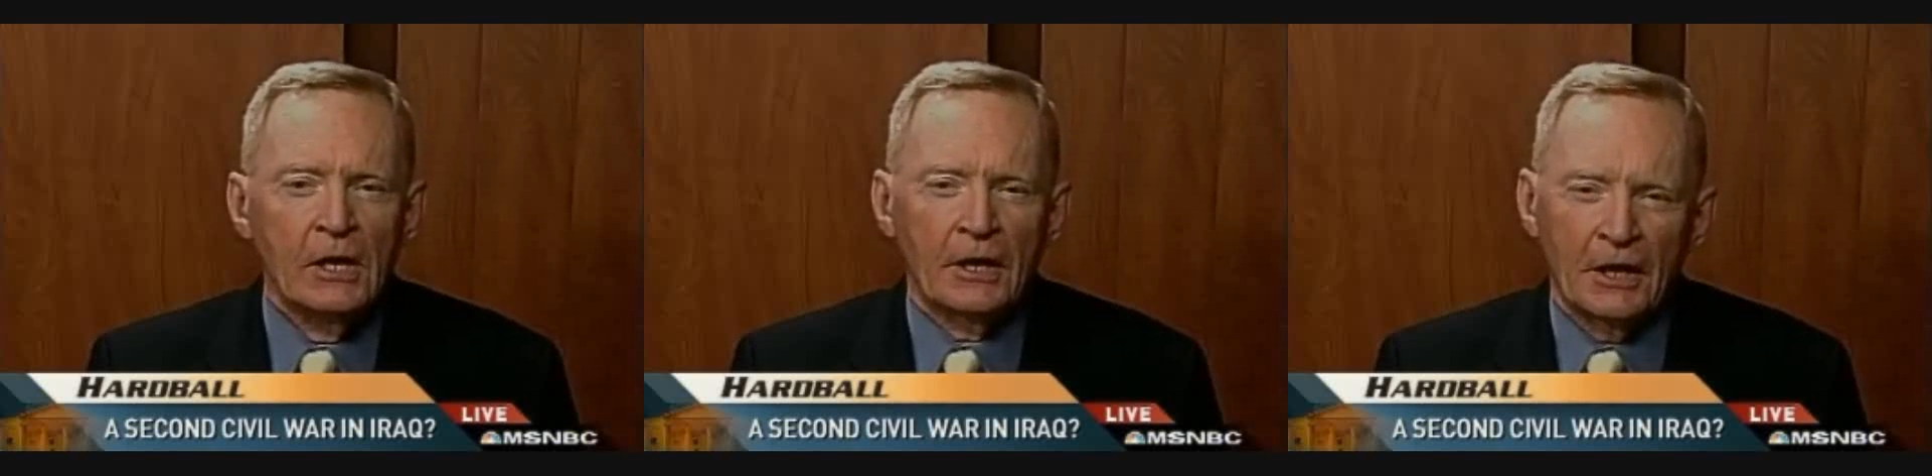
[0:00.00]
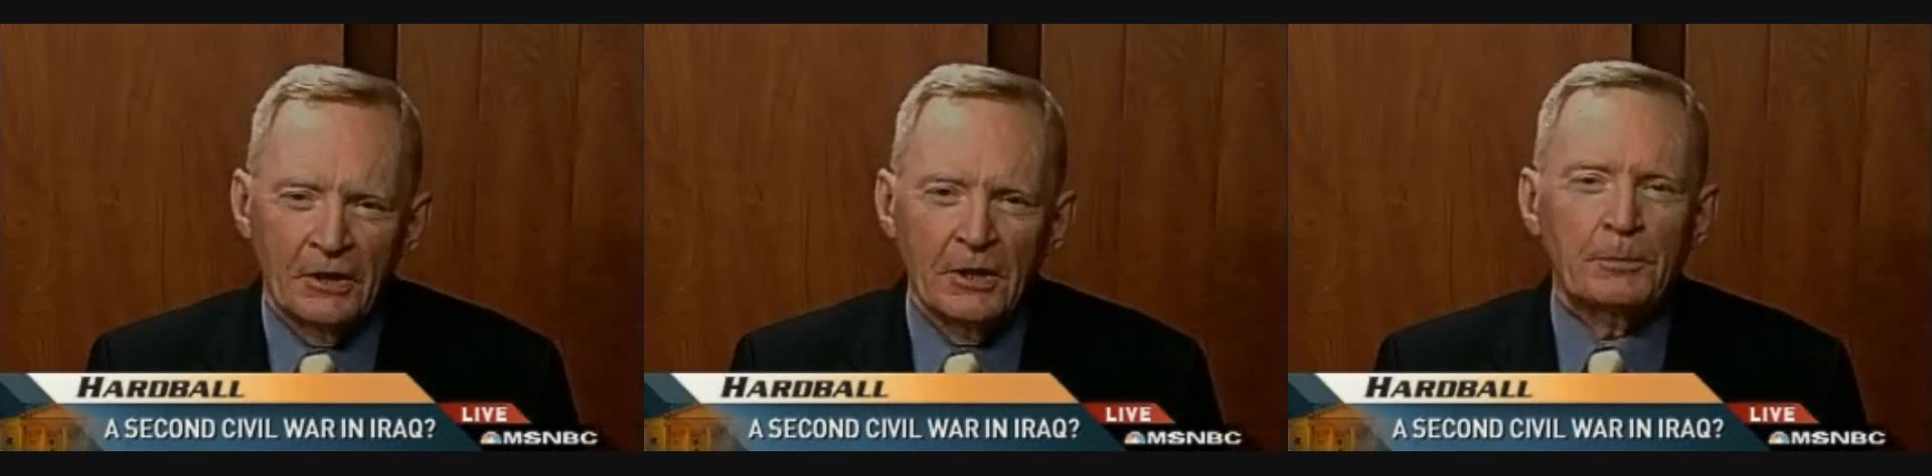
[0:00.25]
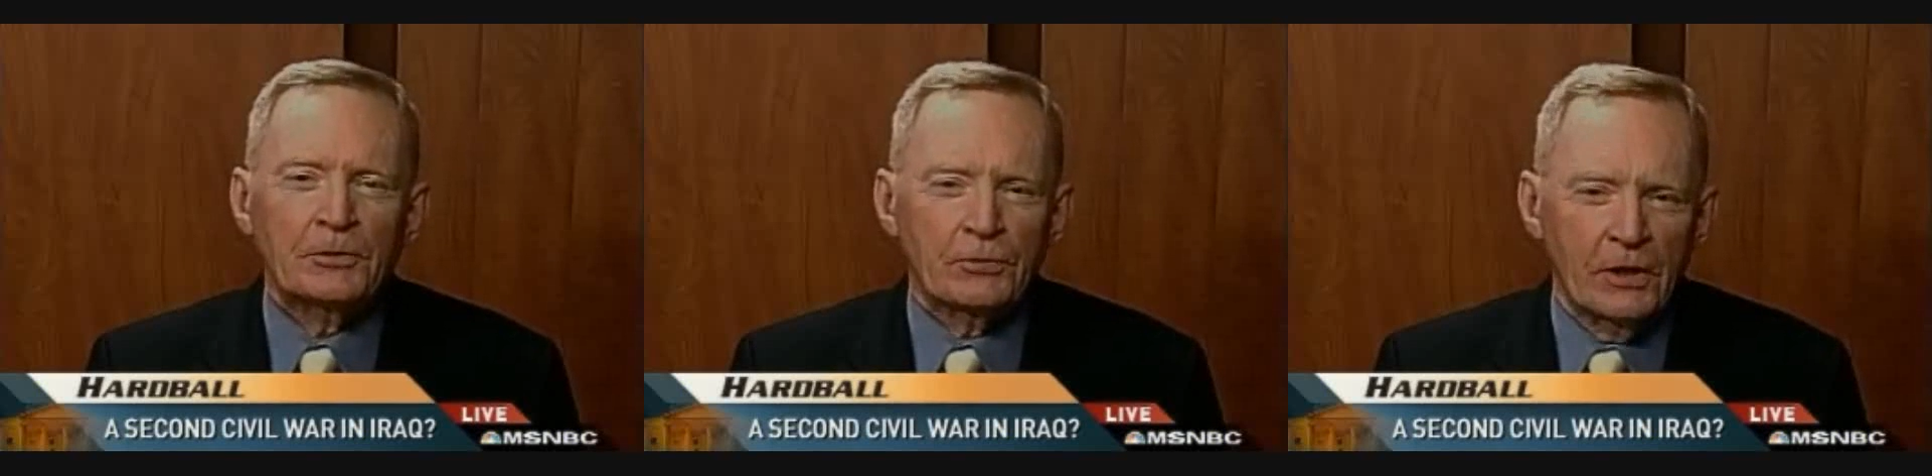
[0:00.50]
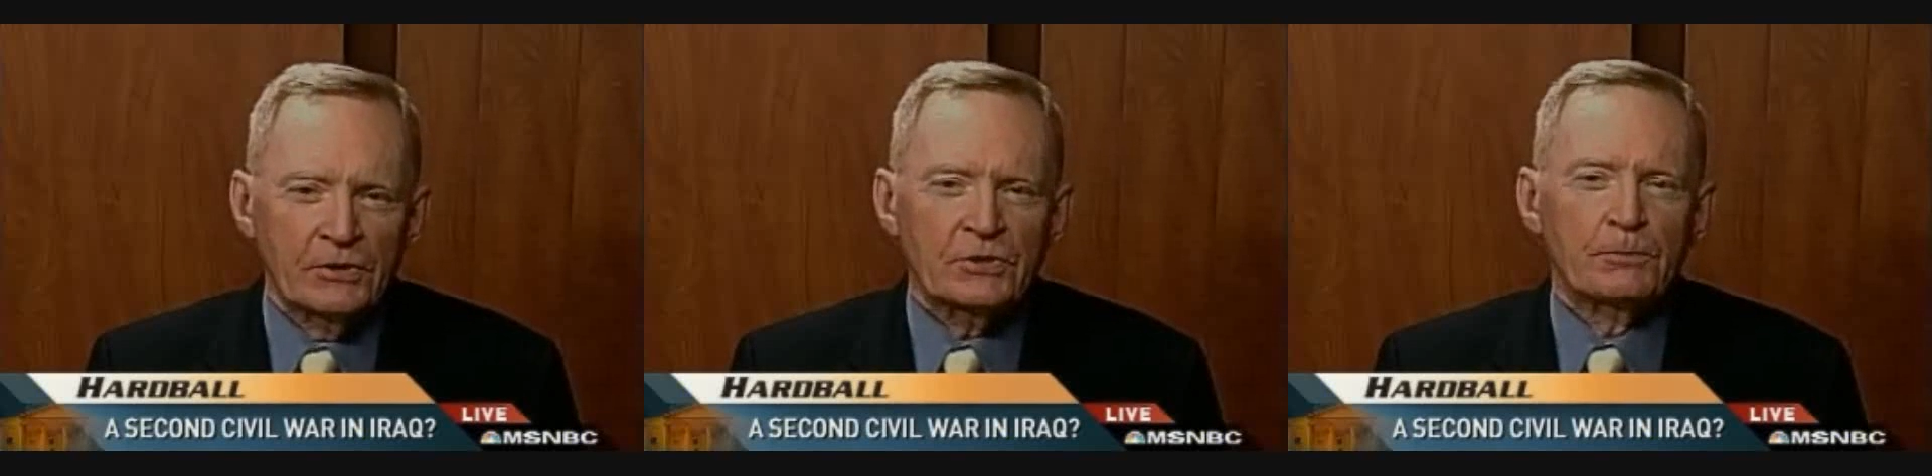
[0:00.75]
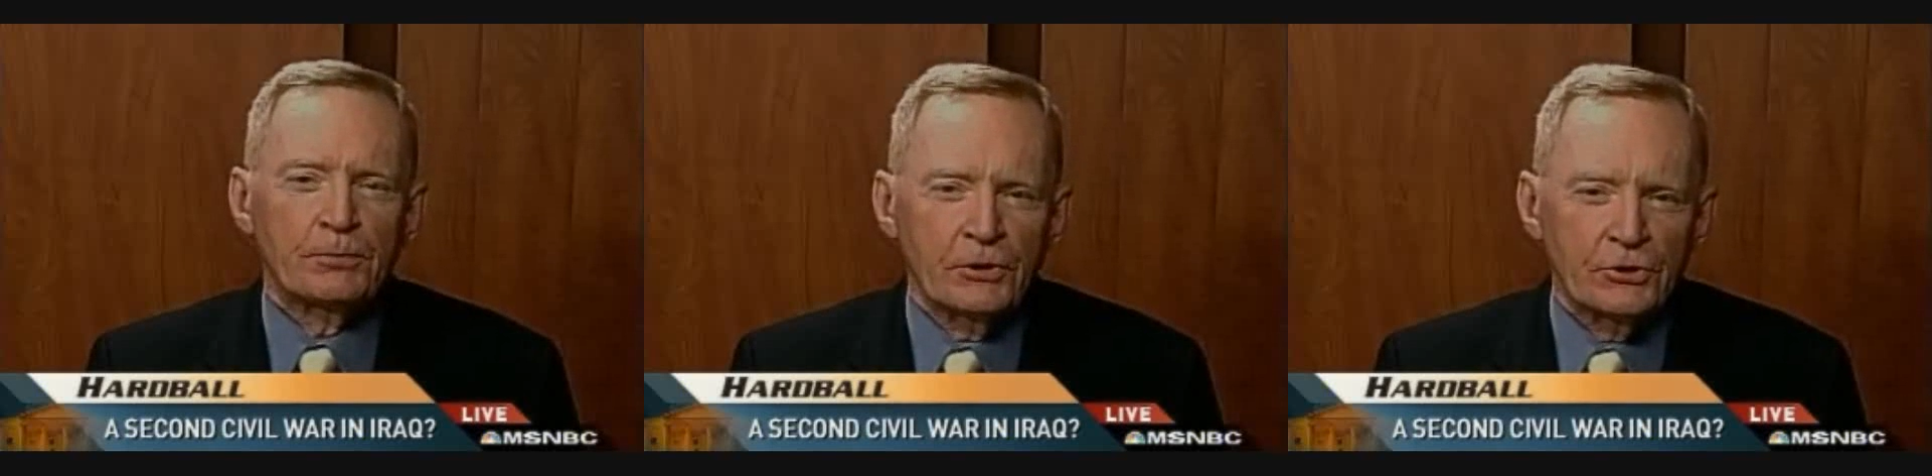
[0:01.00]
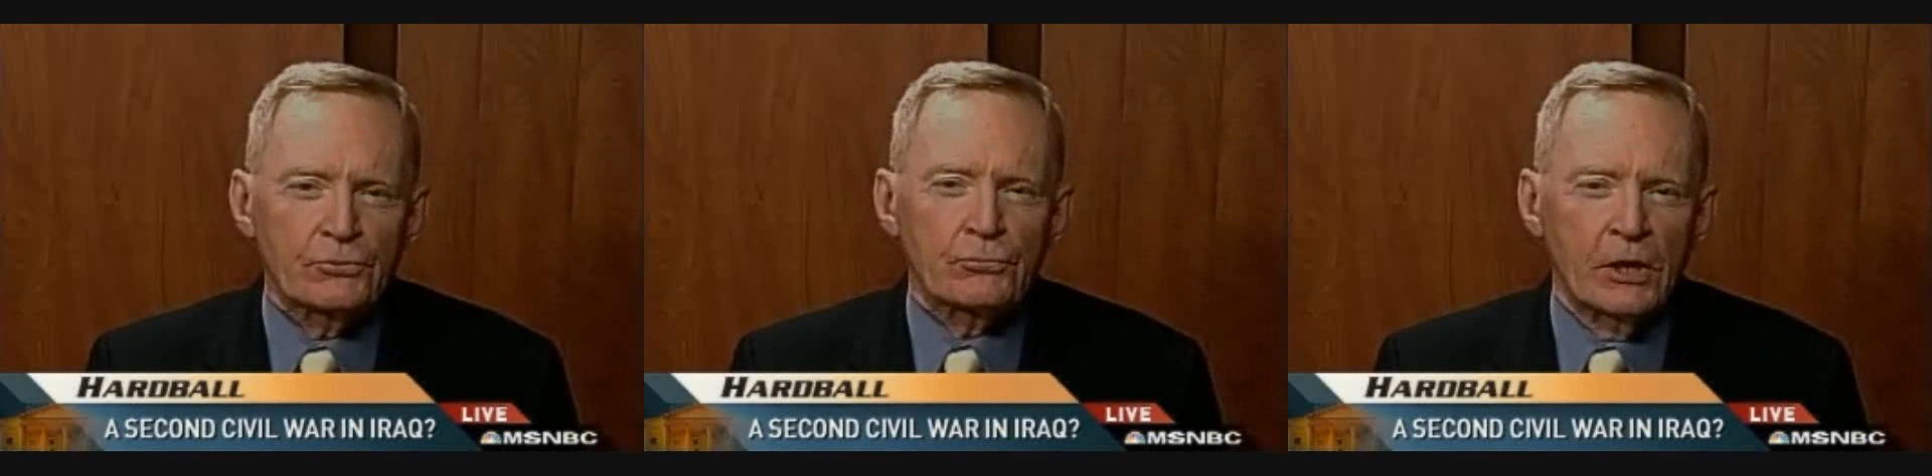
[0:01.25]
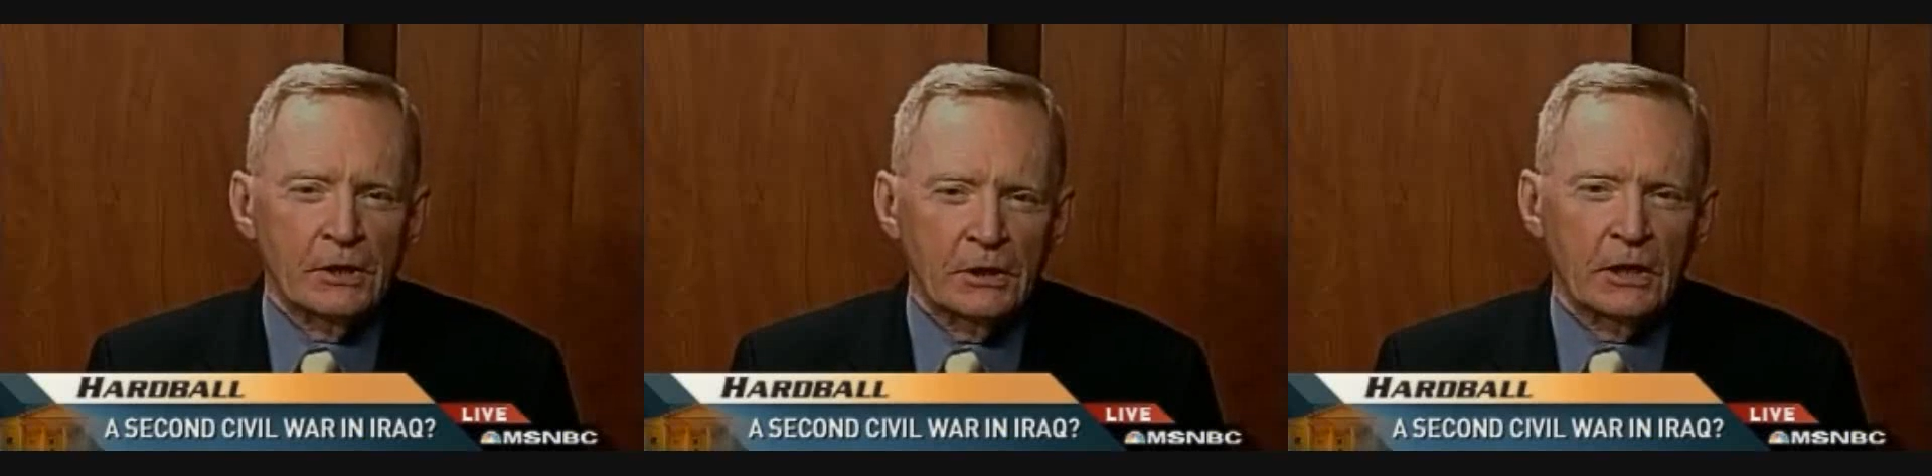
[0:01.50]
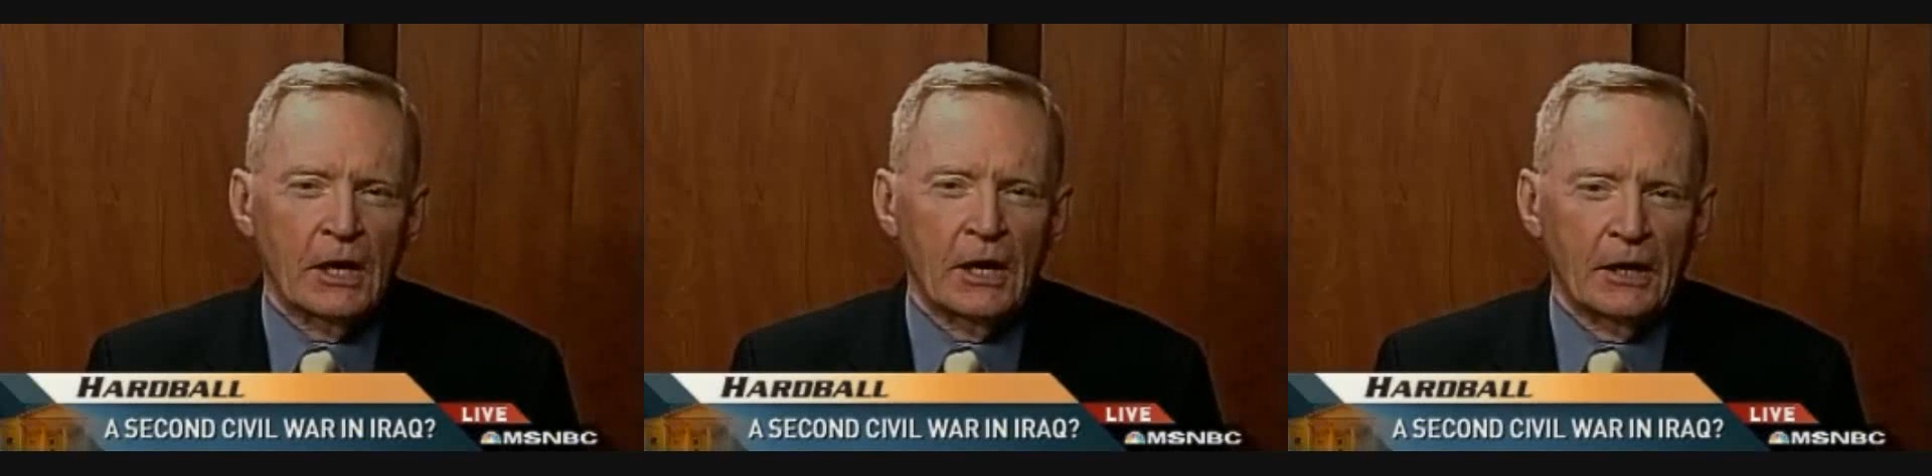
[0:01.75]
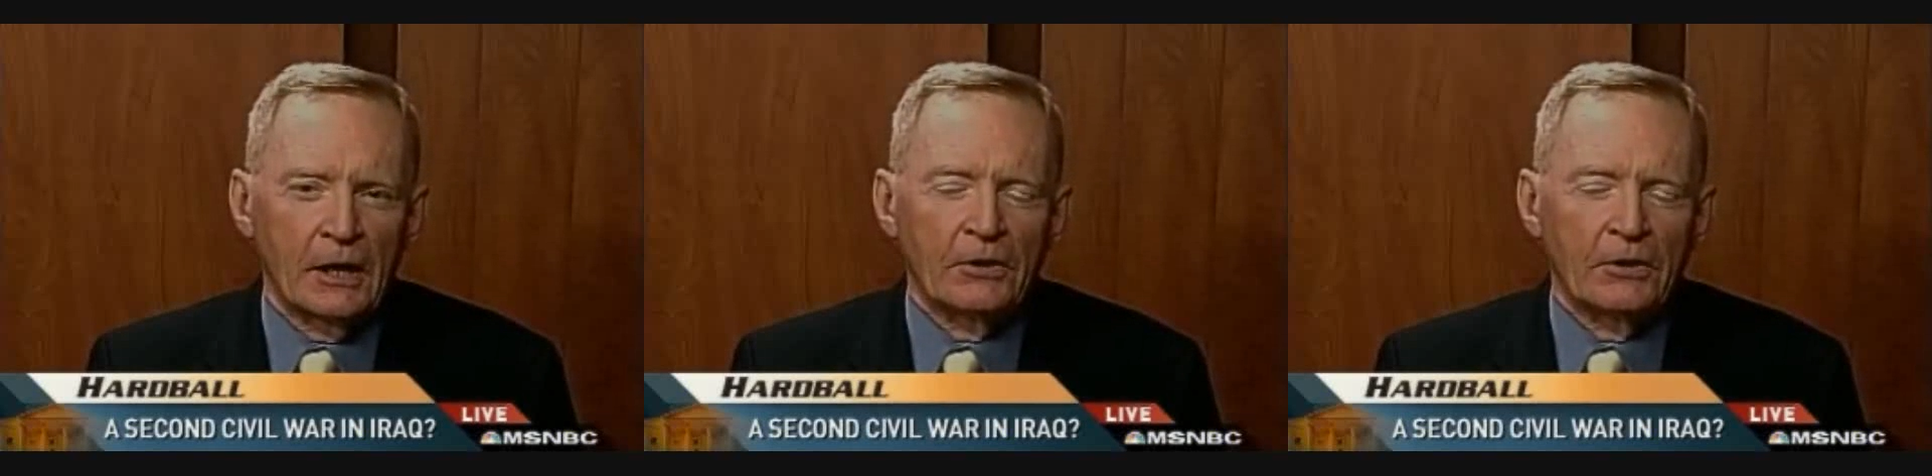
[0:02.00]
And I think Petraeus is a pretty straight guy.